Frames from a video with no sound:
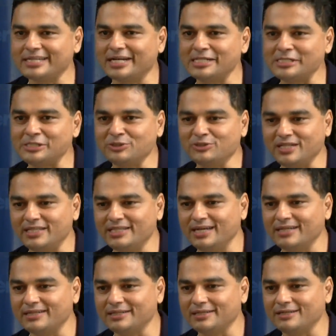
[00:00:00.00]
starts to say
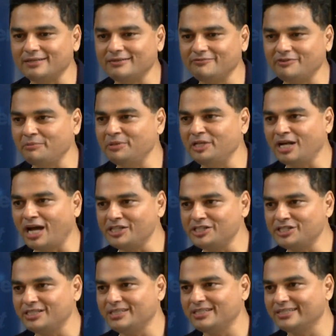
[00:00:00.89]
that feminine
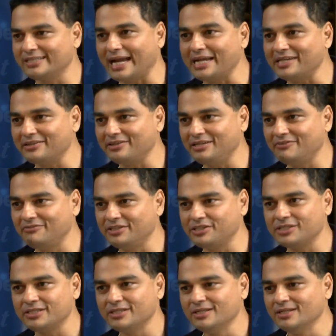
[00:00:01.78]
hygiene is a category
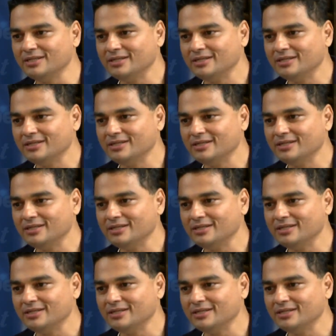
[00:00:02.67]
which